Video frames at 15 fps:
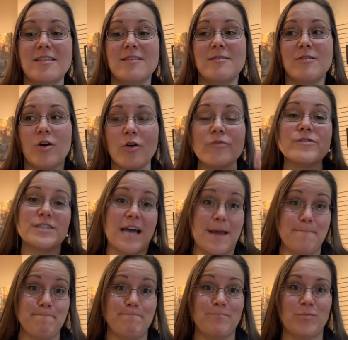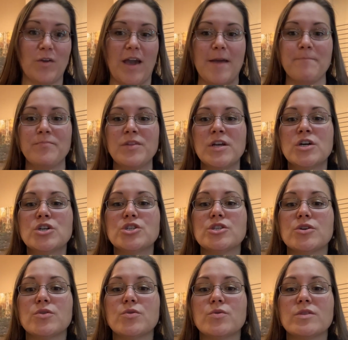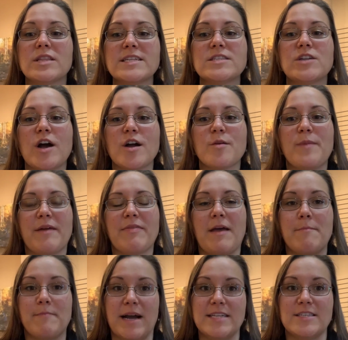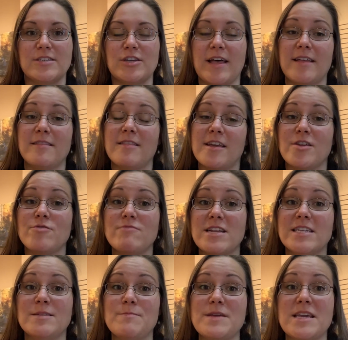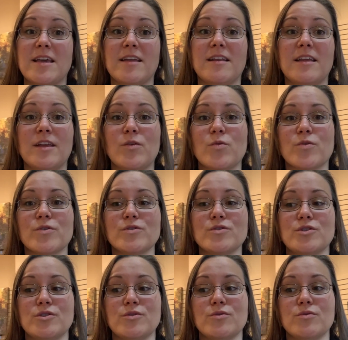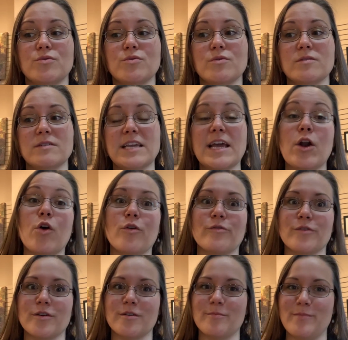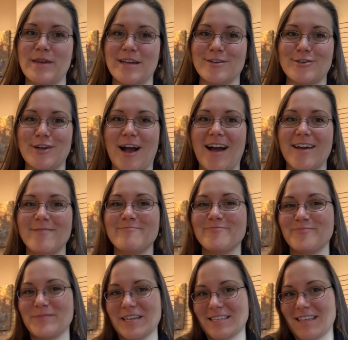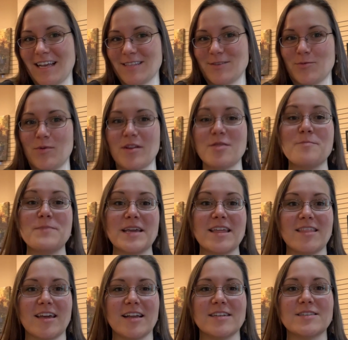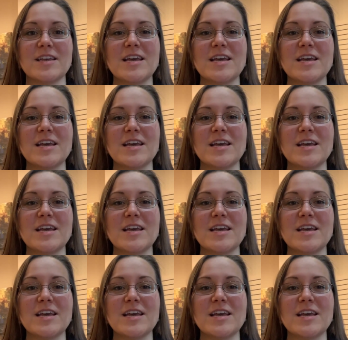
over time. Okay, so let's talk about that mindset that you need to be in order to get over being shy, because that's one of the big things